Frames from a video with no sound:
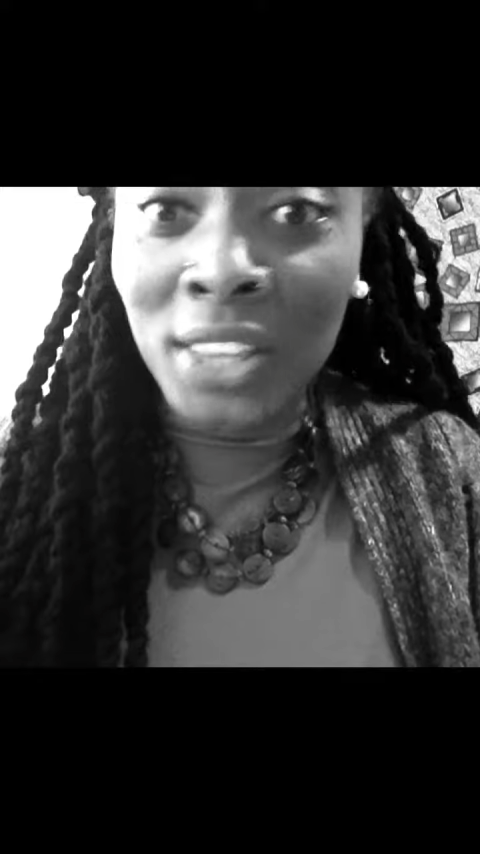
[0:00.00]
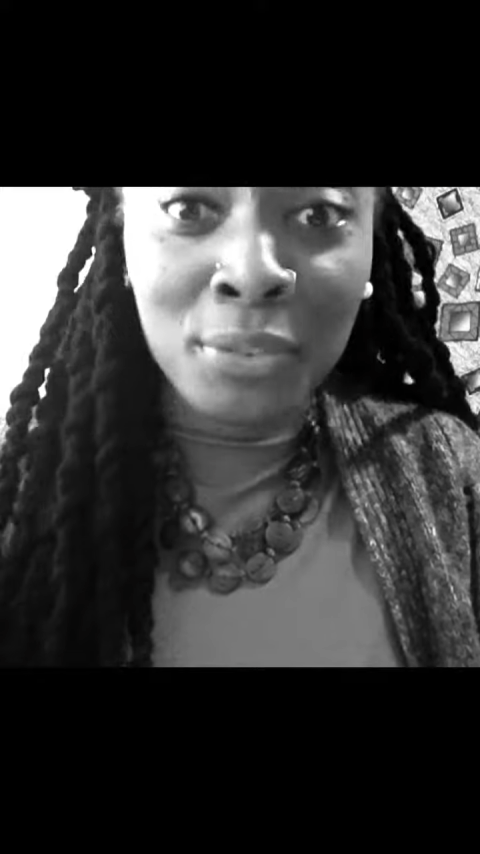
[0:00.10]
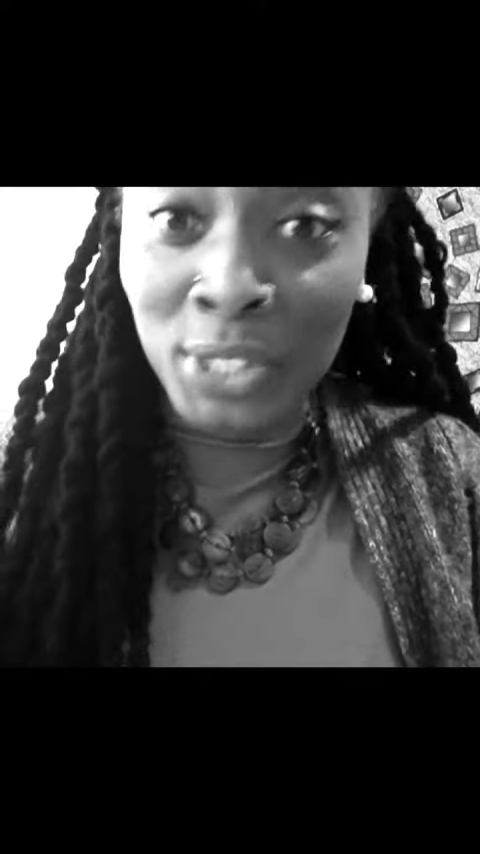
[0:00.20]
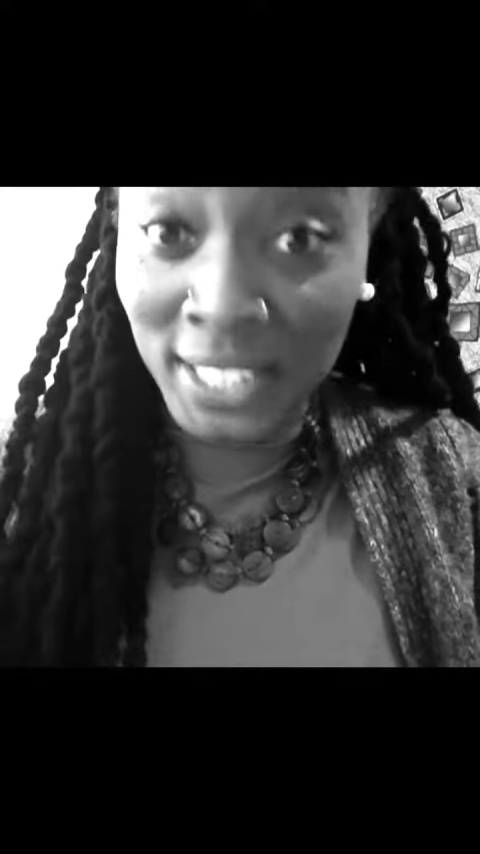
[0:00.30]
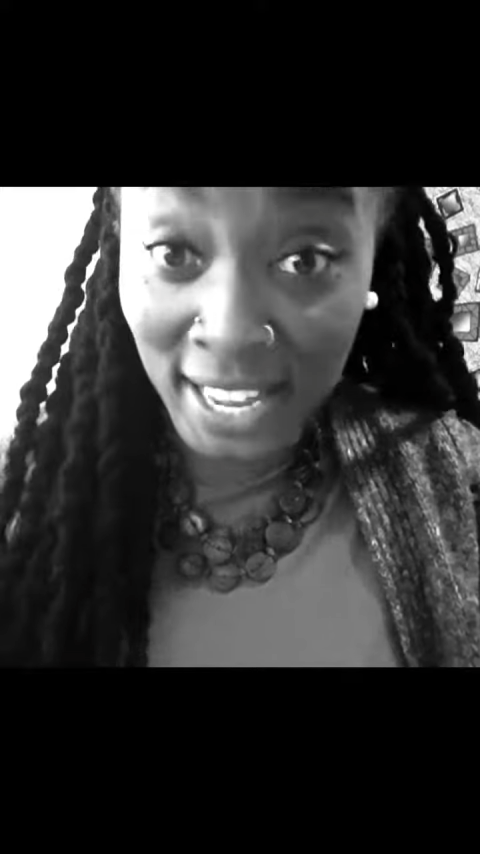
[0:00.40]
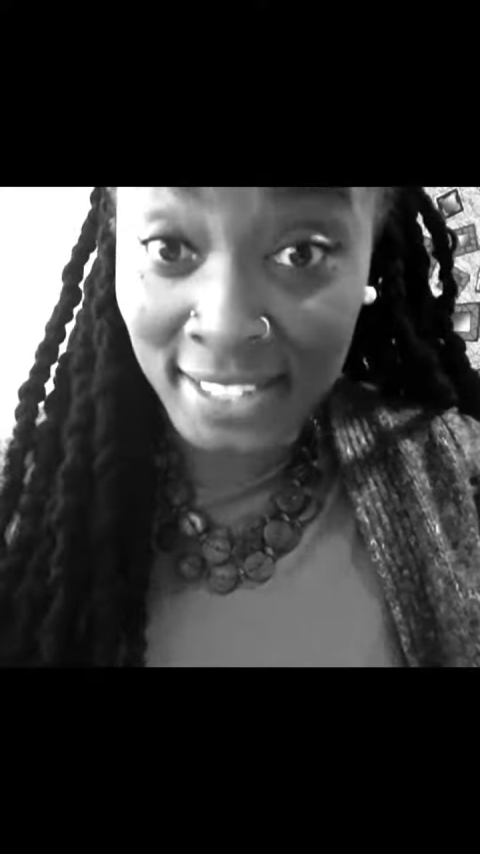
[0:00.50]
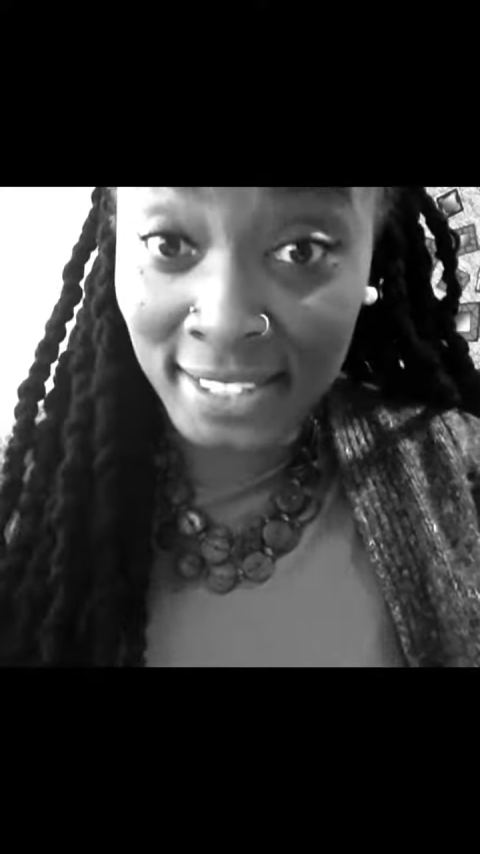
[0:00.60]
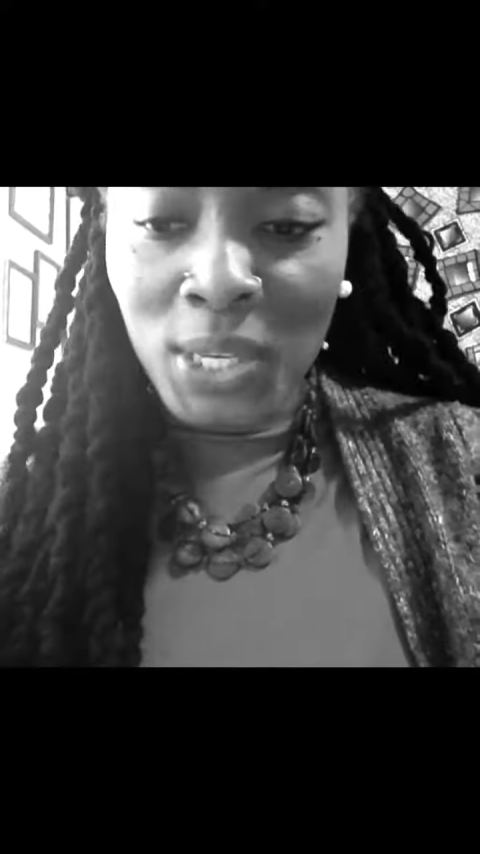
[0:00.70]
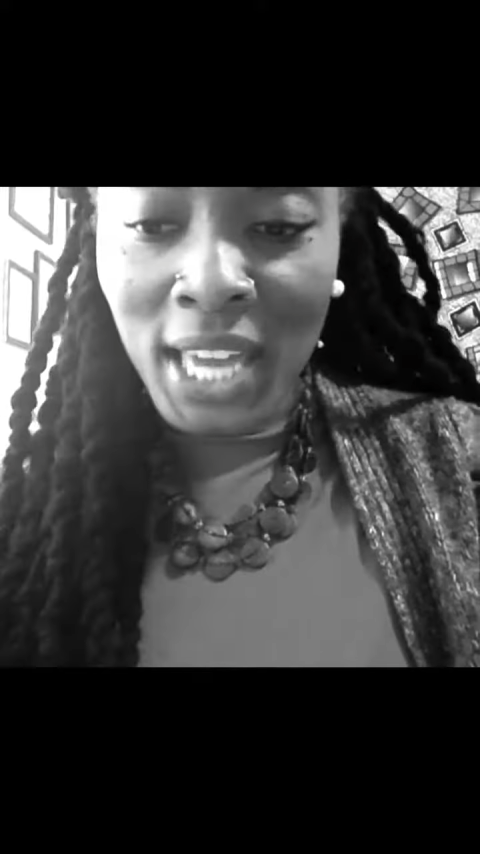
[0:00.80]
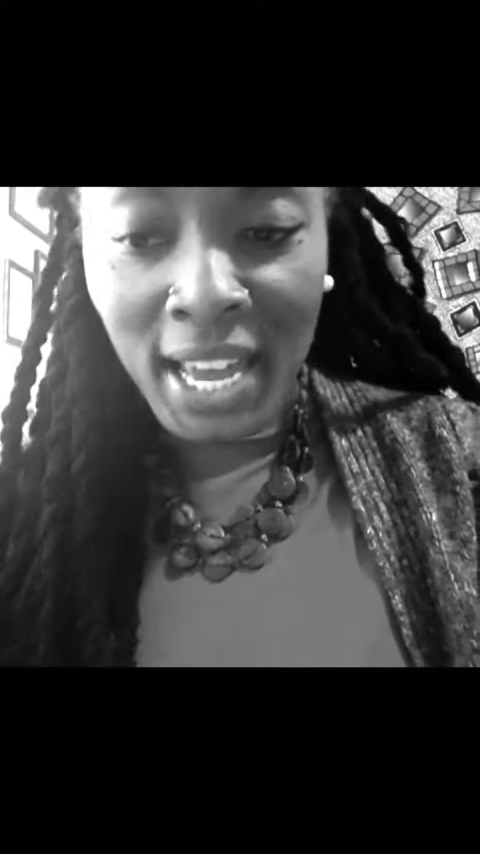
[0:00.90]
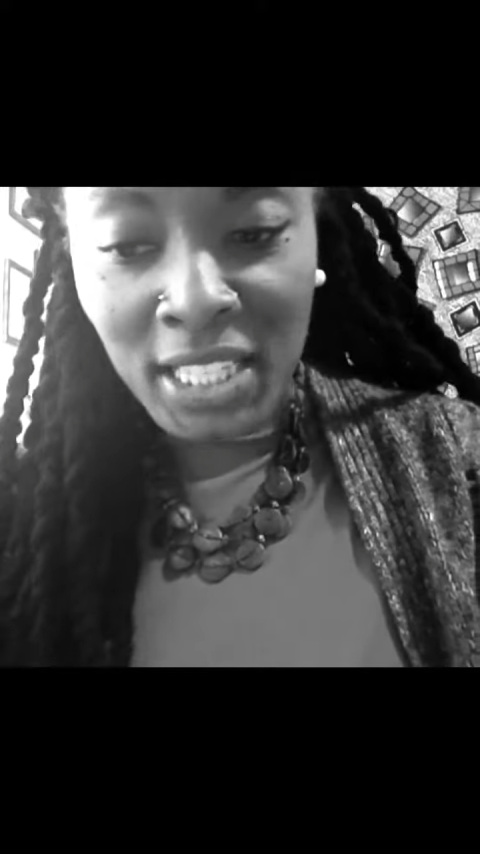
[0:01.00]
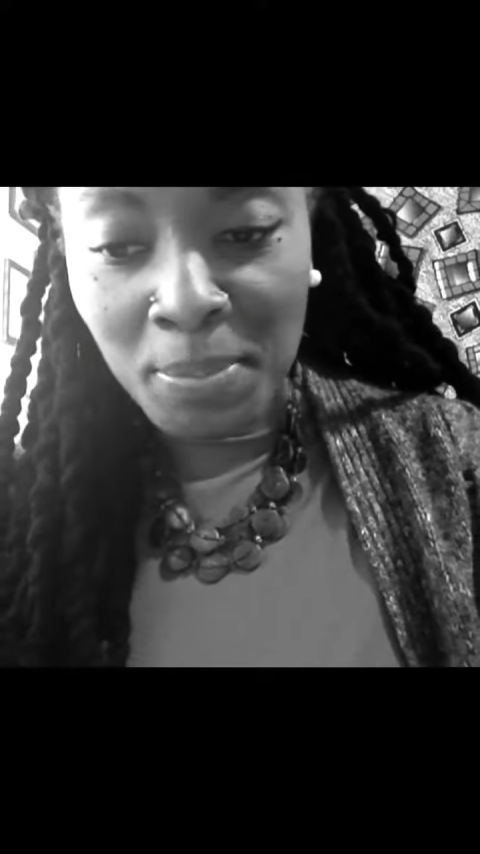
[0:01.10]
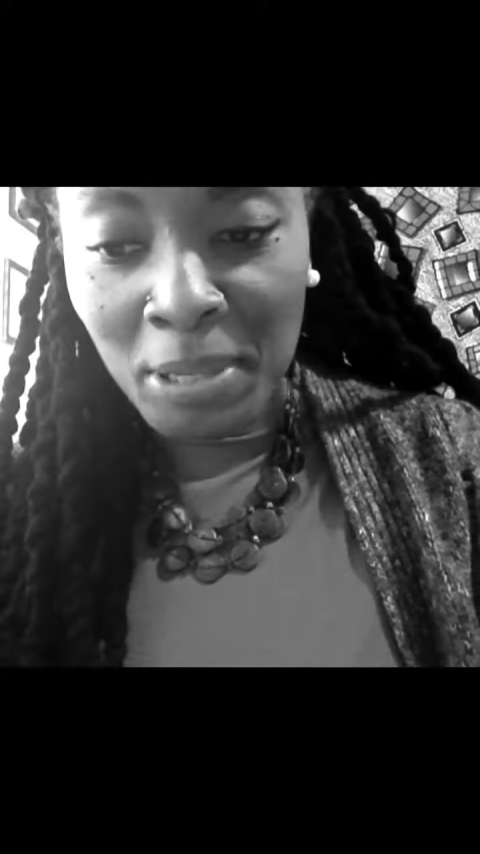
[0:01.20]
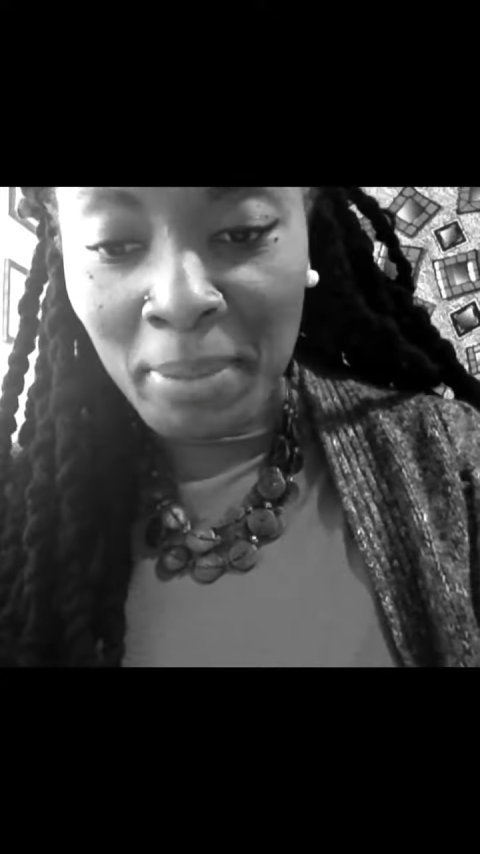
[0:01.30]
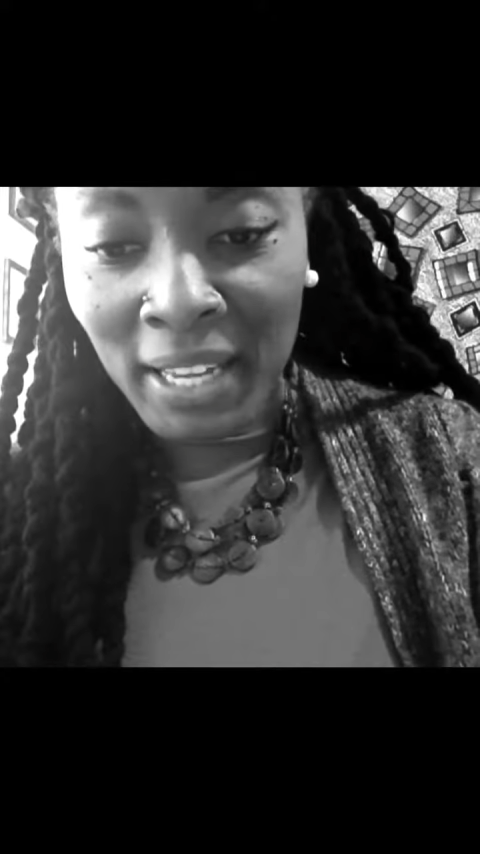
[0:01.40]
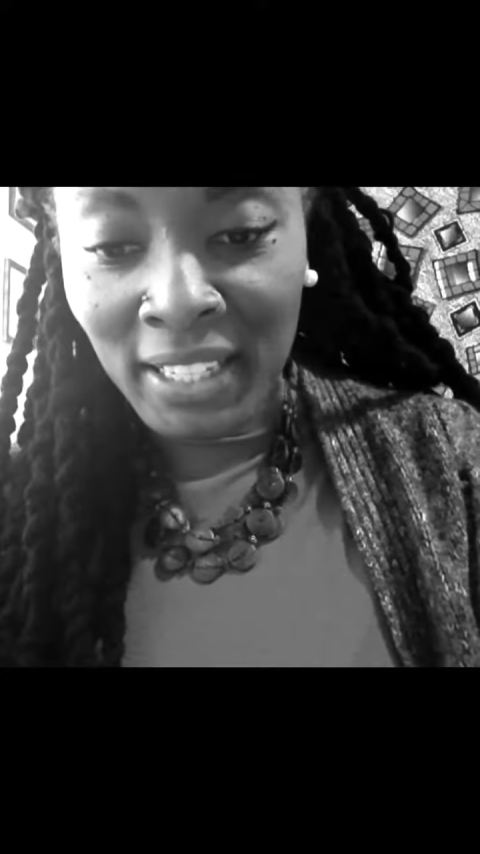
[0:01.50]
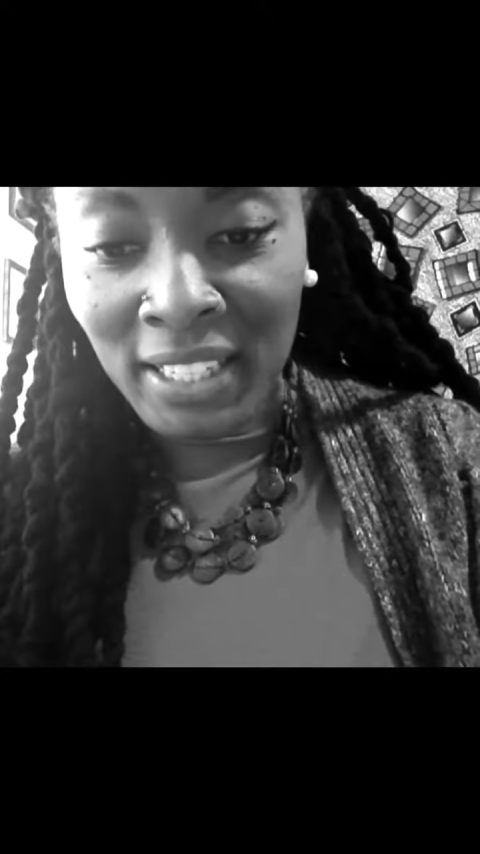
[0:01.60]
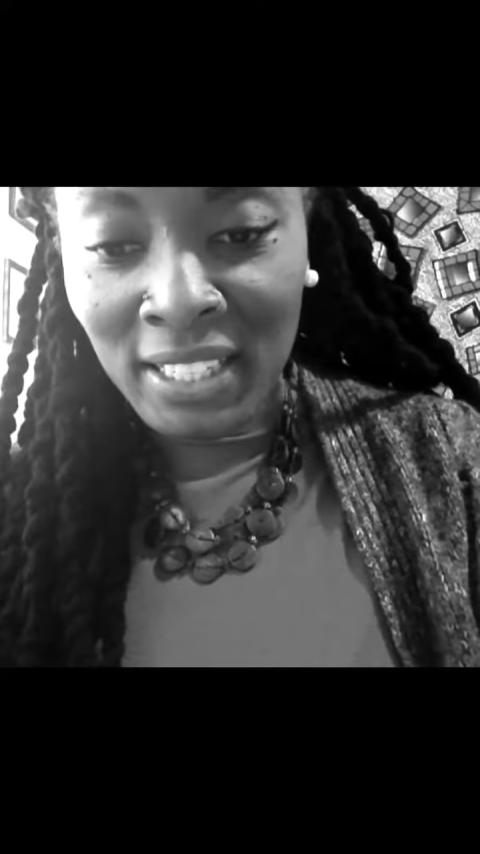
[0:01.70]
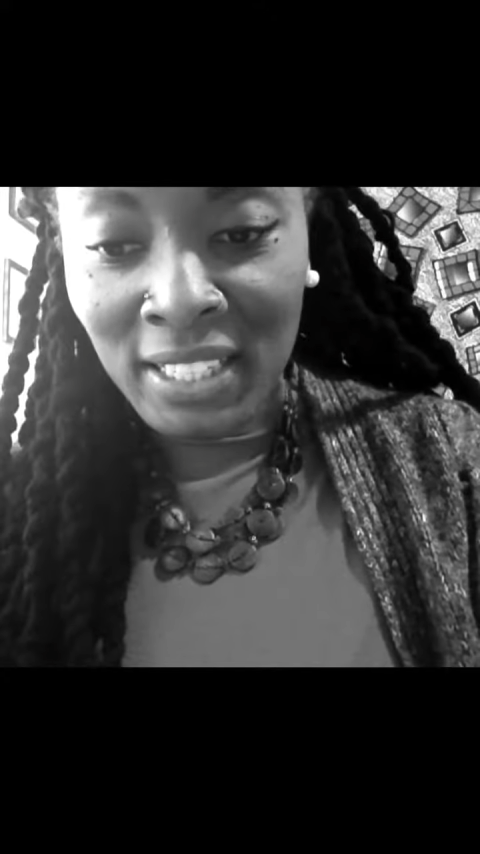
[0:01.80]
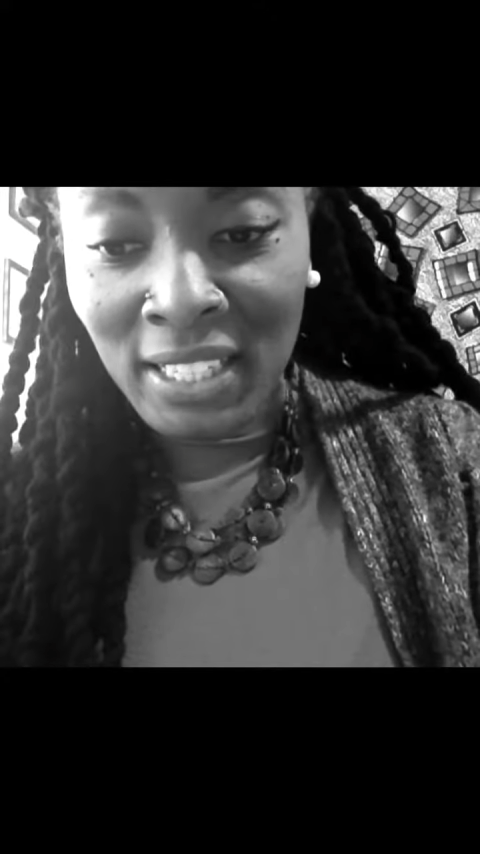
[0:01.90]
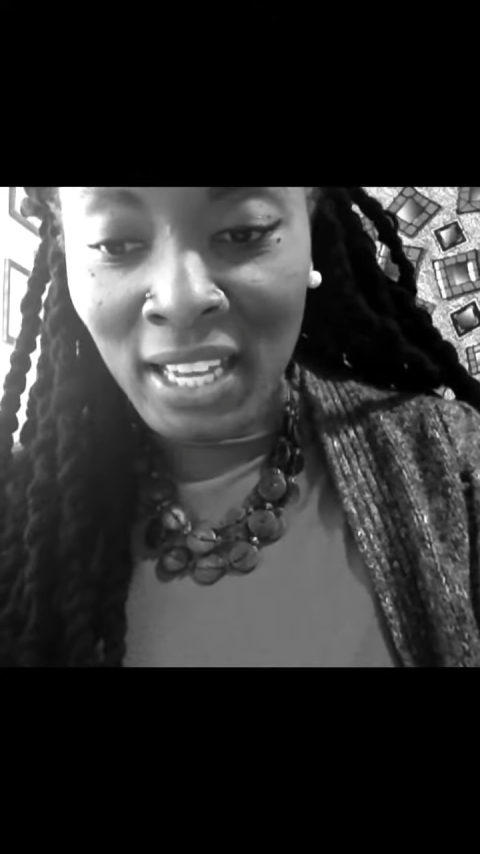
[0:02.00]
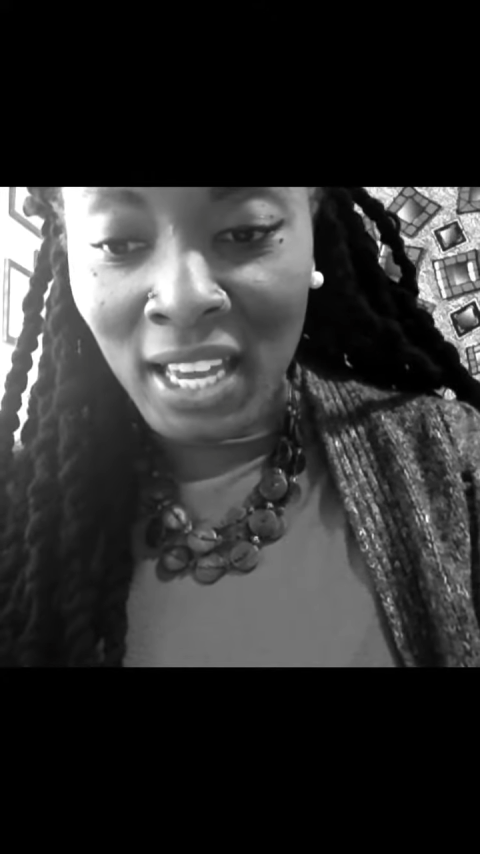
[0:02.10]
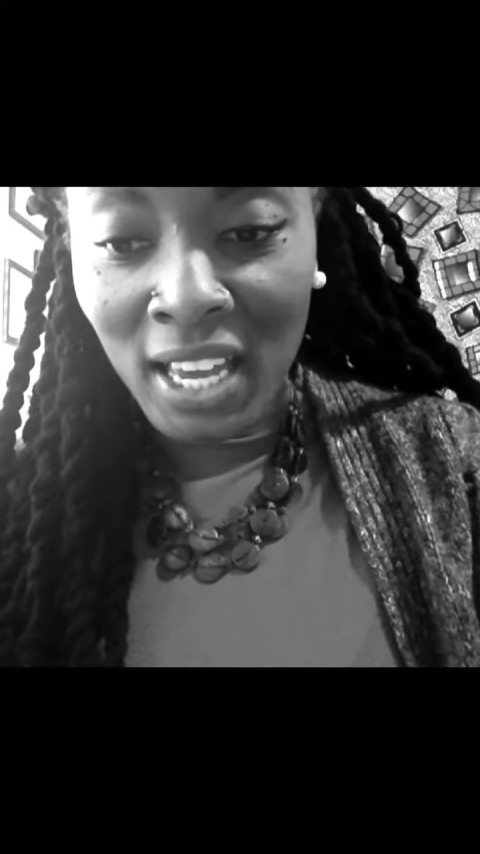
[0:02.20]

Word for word: at the front desk. He hands me my key.